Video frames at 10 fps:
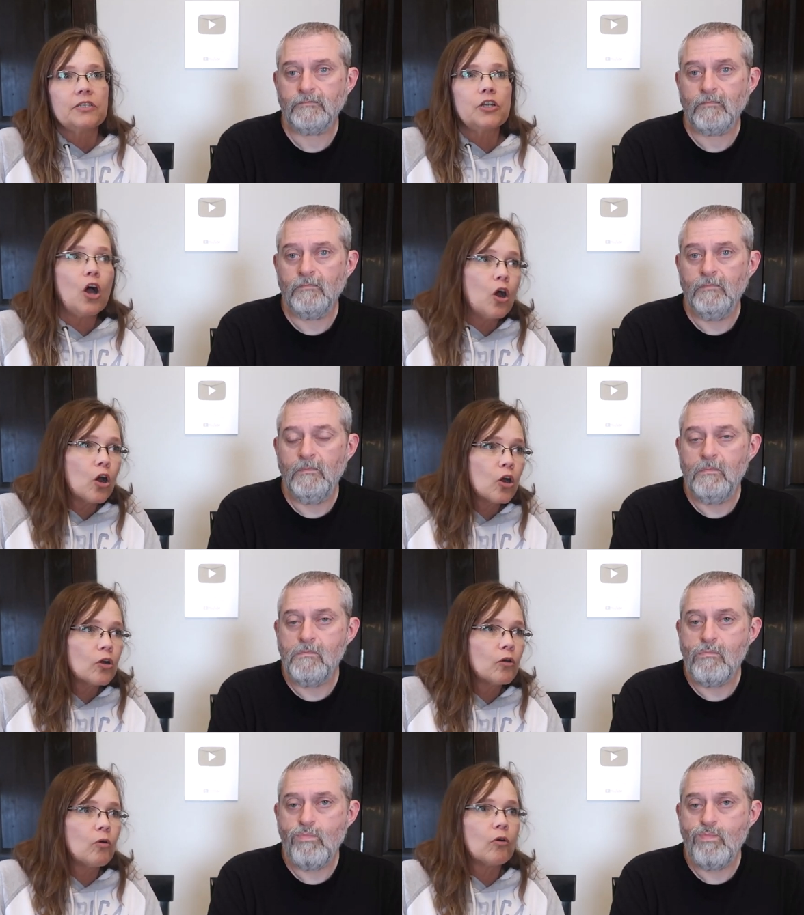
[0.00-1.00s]

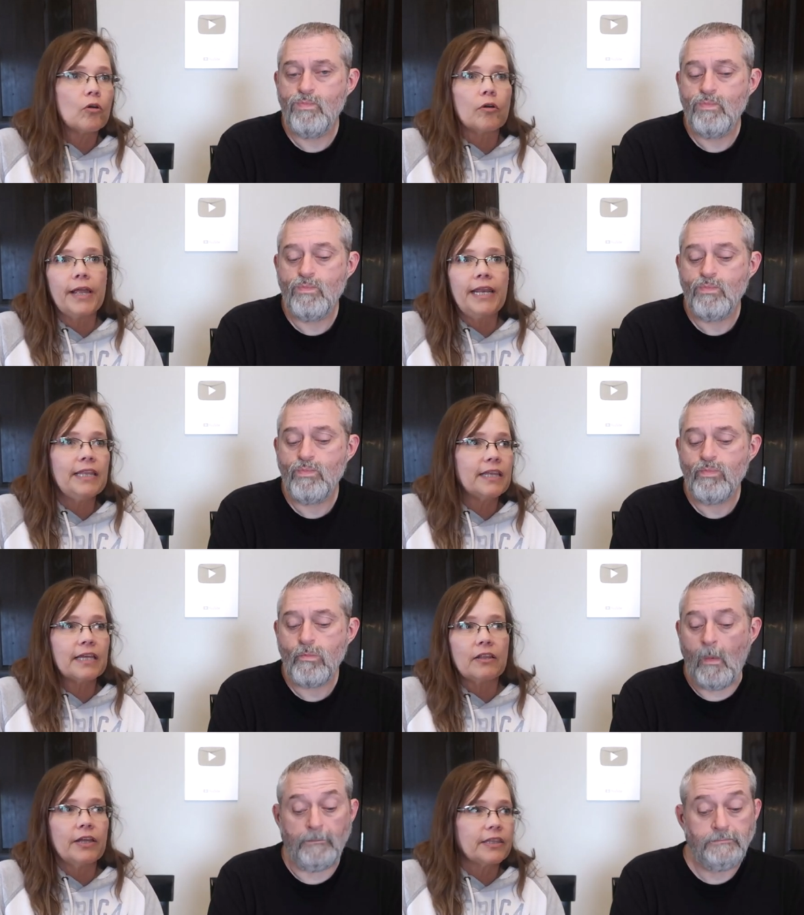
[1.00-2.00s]
Speaker 1: tart or
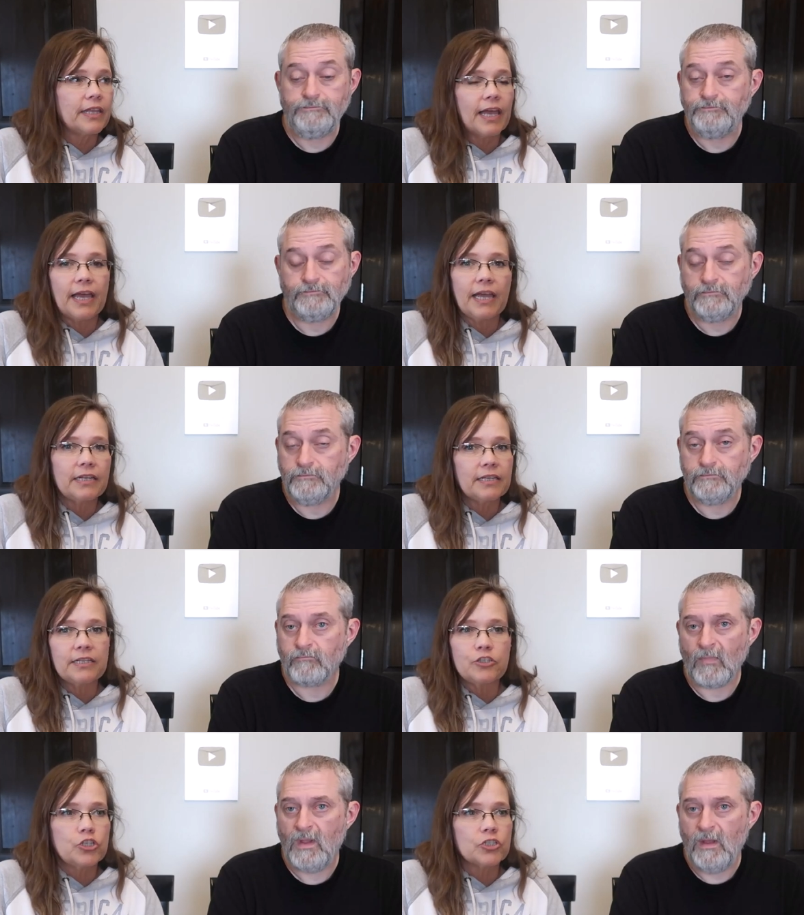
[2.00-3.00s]
anything like that. Mm -hmm.
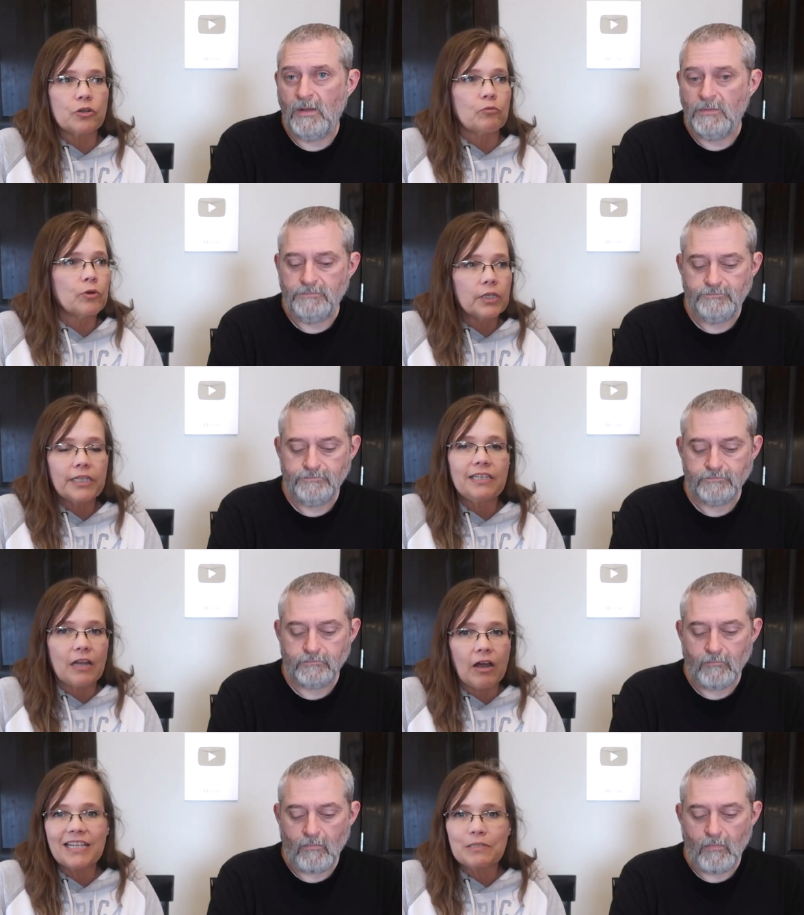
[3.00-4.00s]
It's just a really
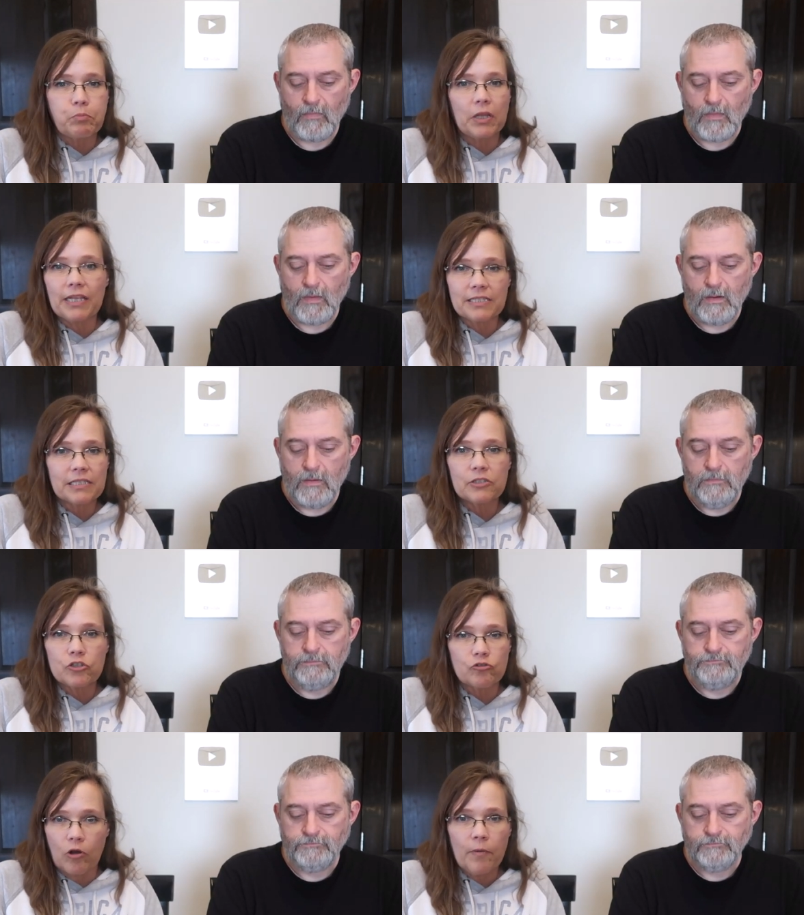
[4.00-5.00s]
nice, pleasant
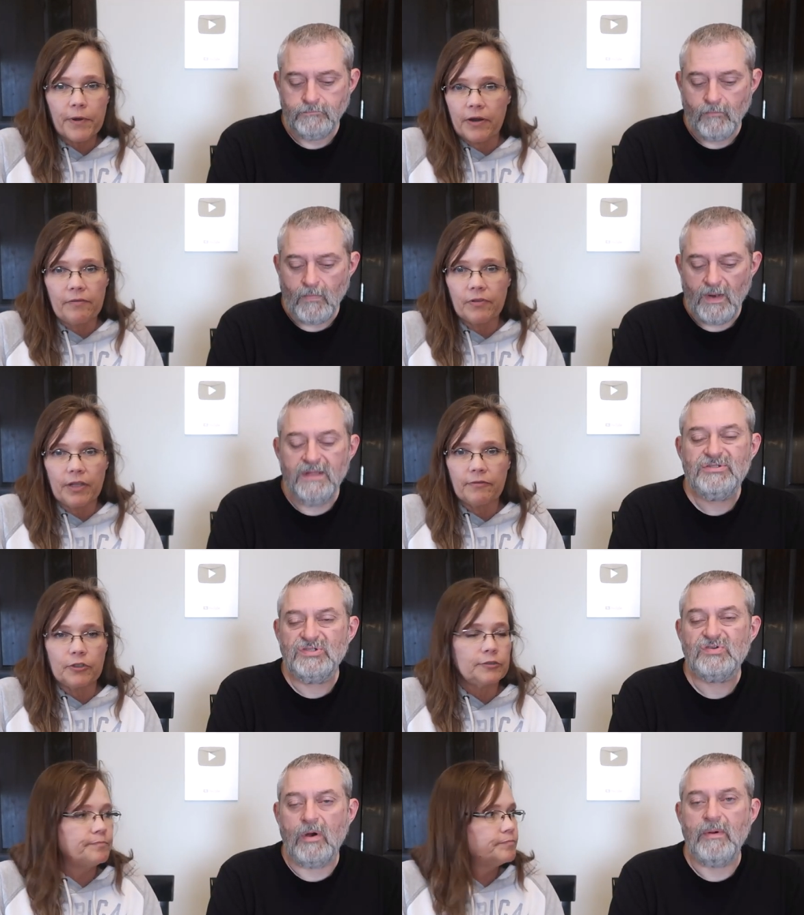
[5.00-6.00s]
strawberry flavor. It's
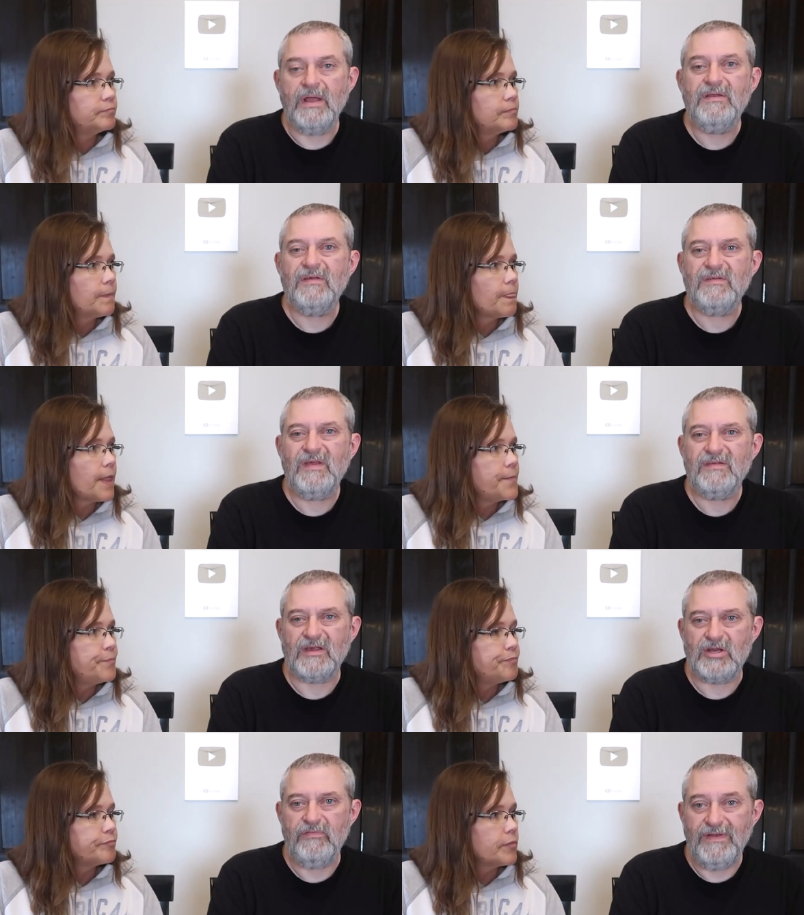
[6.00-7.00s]
just
Speaker 2: strawberry. It doesn't taste
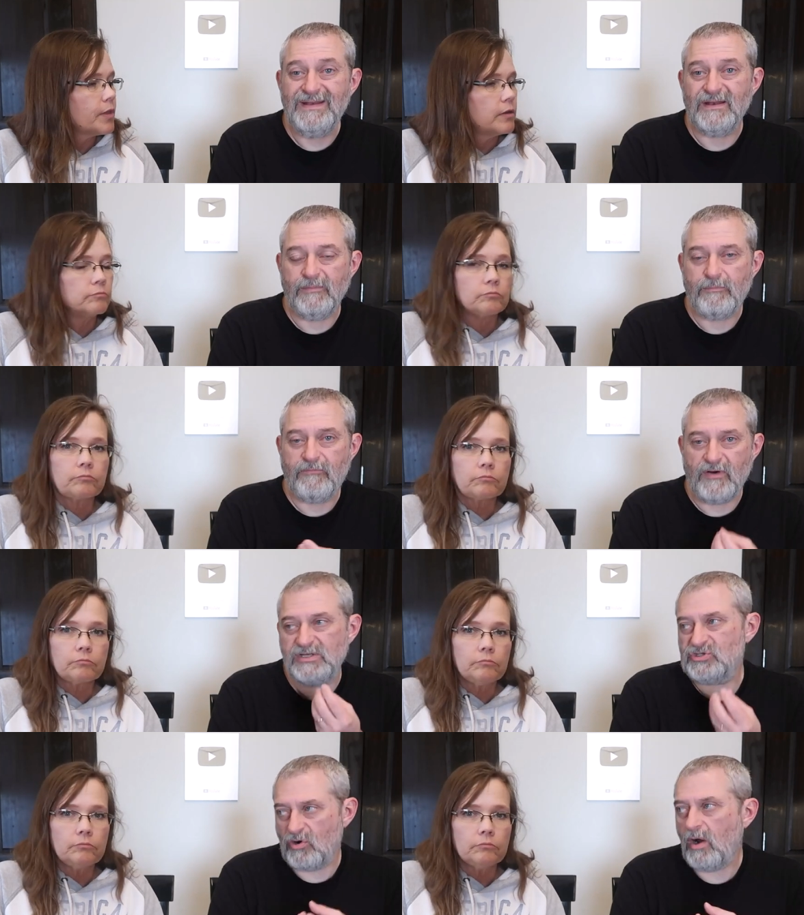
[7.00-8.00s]
like you've eaten a
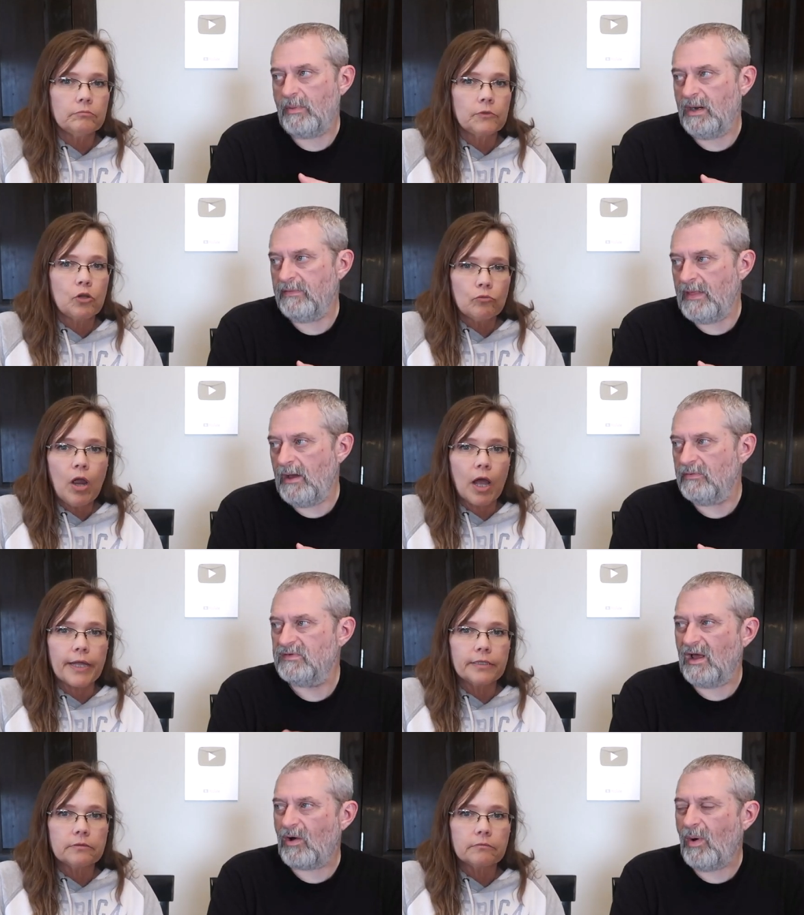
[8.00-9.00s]
fresh strawberry. Though. Right.
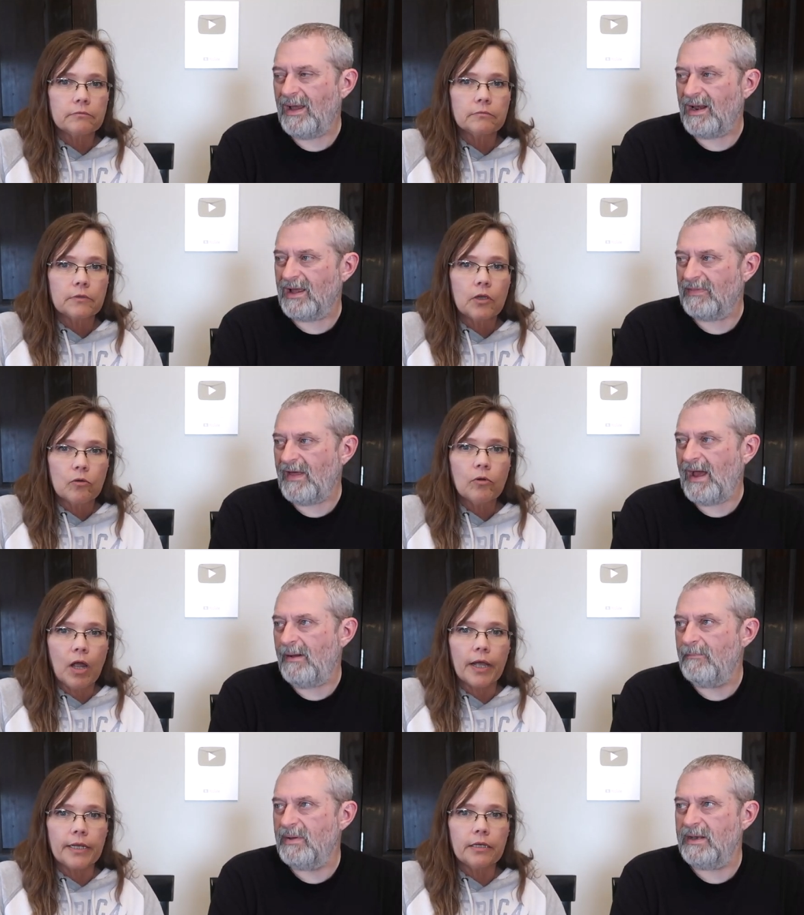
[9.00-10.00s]
It's not quite like that.
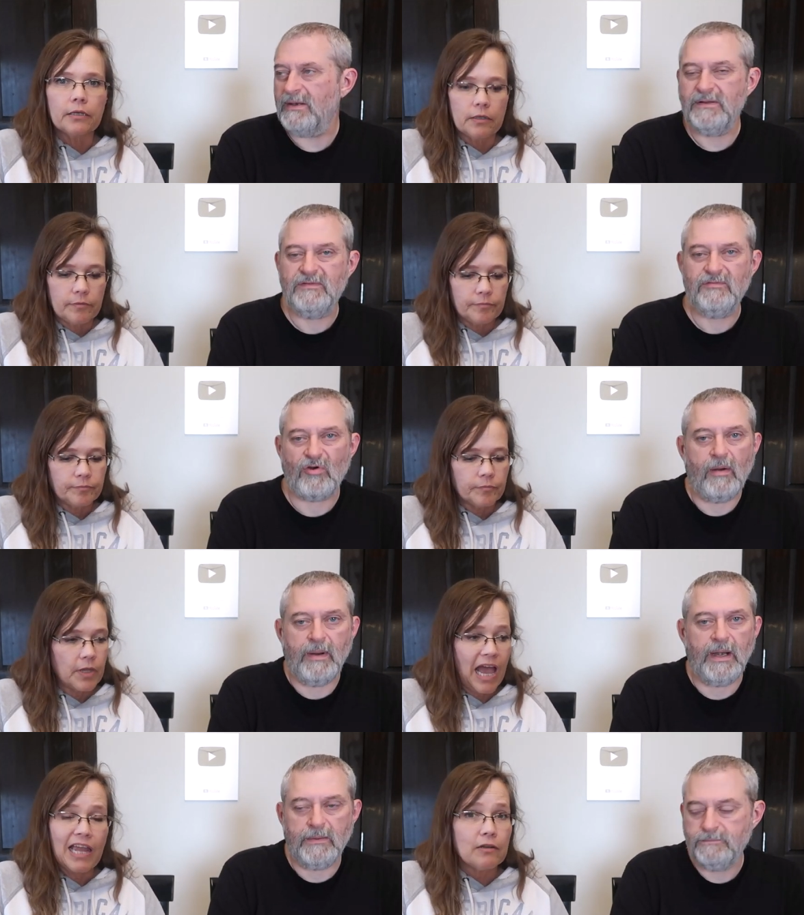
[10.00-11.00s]
Right. But it's
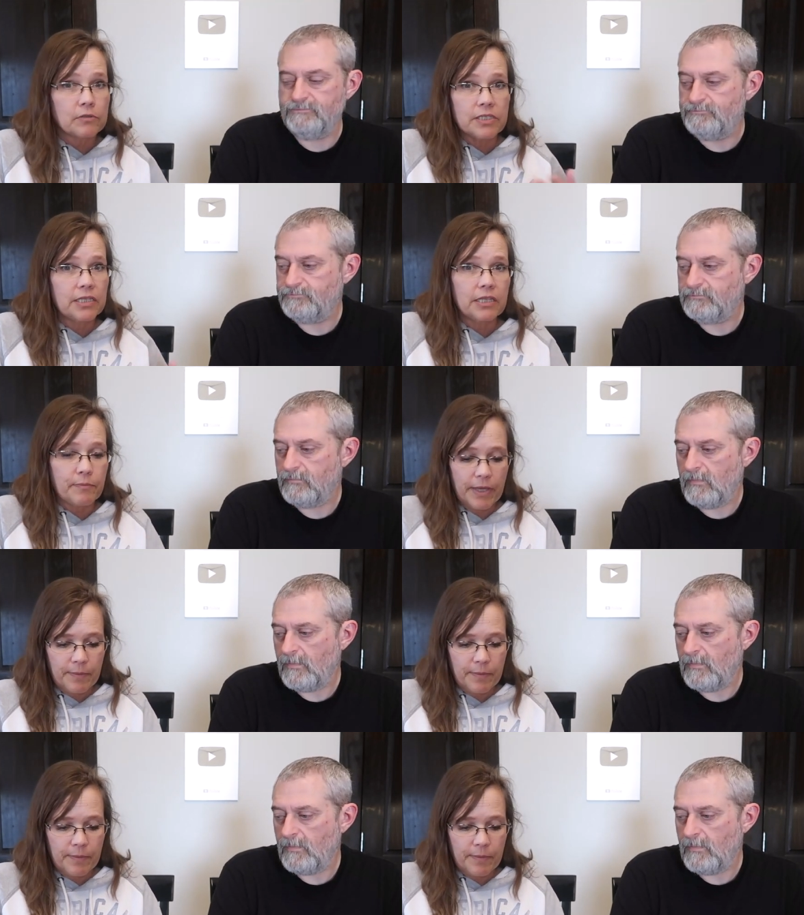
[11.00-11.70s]
strawberry. I don't see
Speaker 1: anything bad